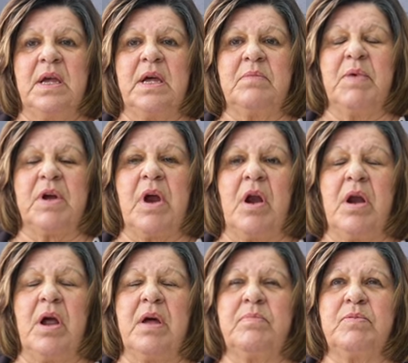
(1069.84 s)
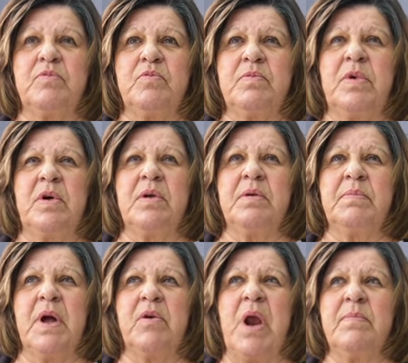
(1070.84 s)
And my gra- and
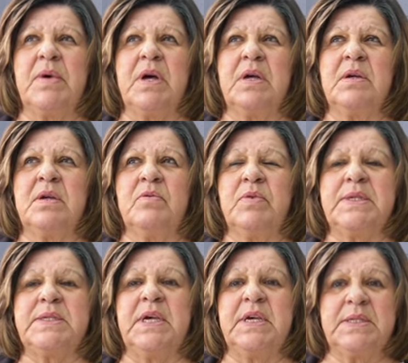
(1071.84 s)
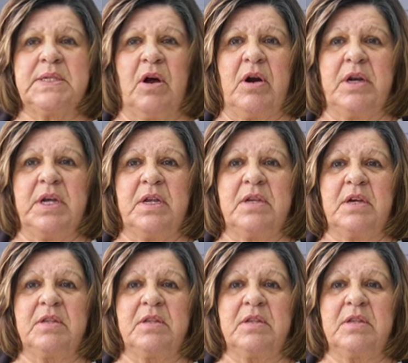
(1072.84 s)
my grandma was his guardian,